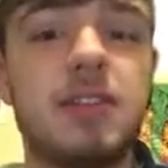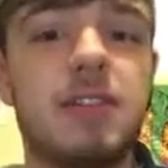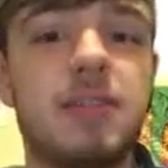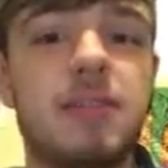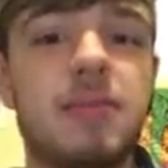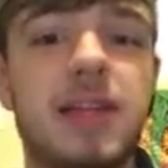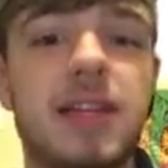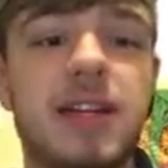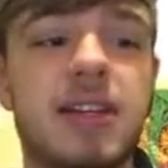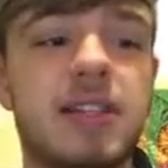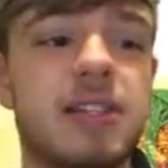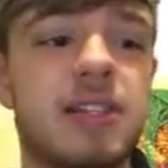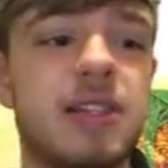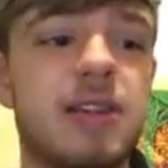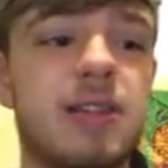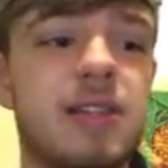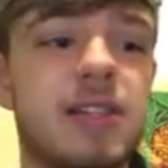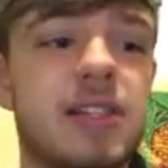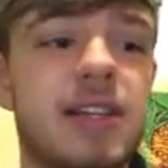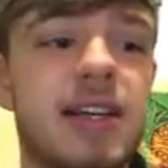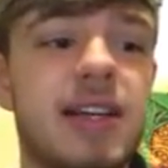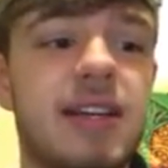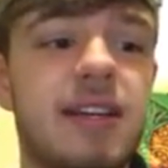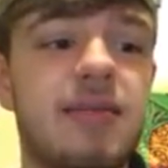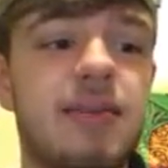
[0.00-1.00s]
you can make as low
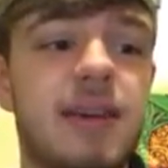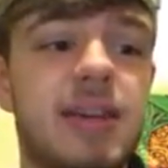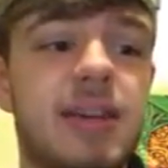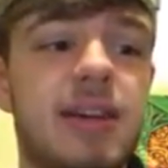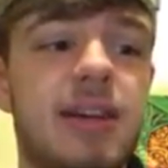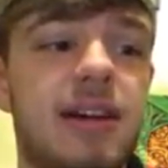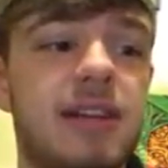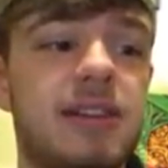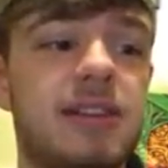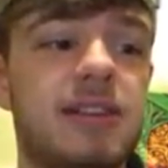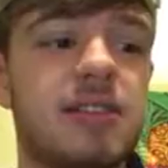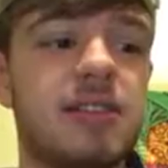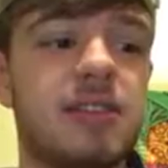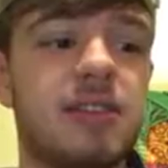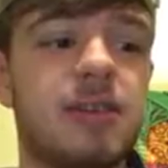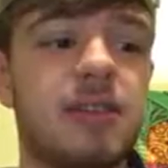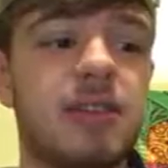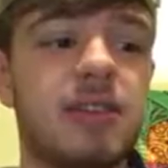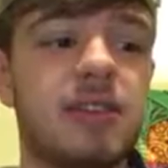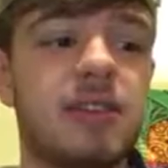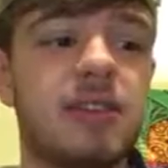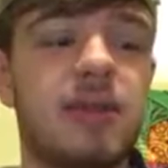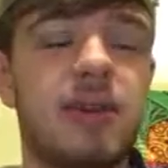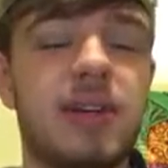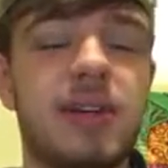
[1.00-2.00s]
as
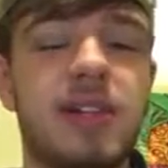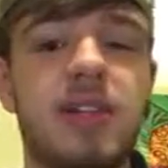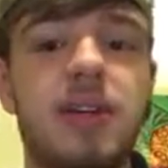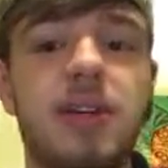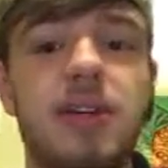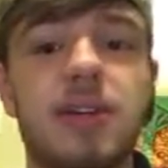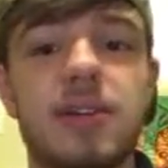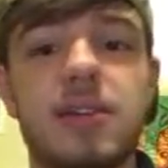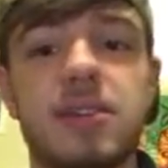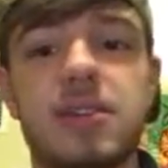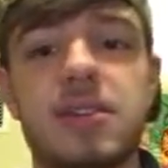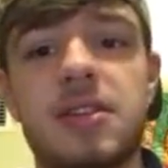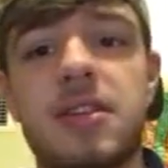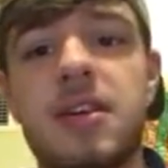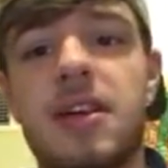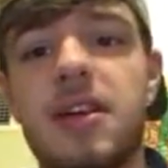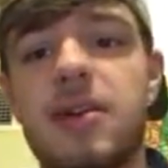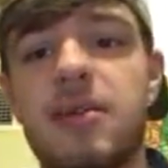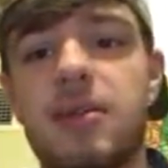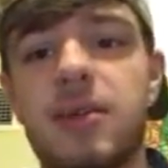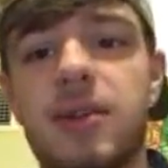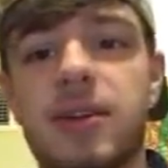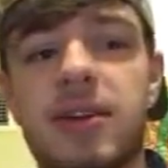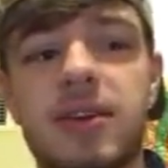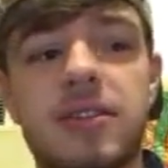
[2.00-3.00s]
$81,220
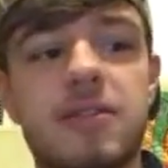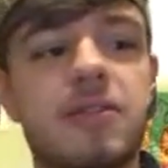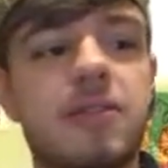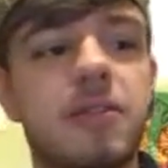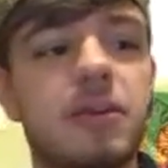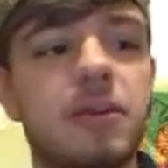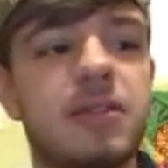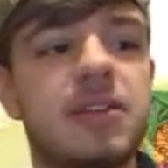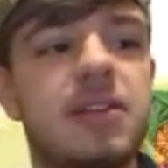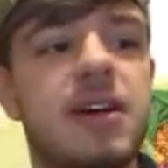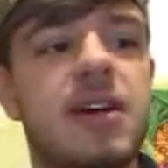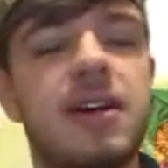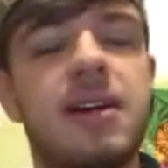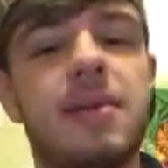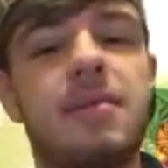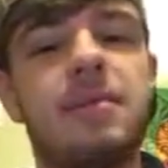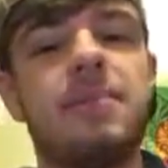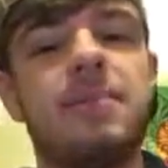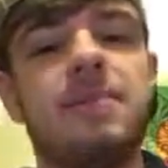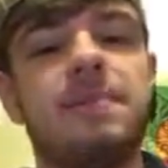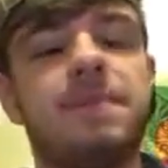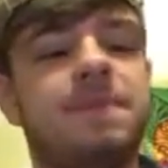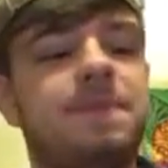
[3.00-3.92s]
working full-time.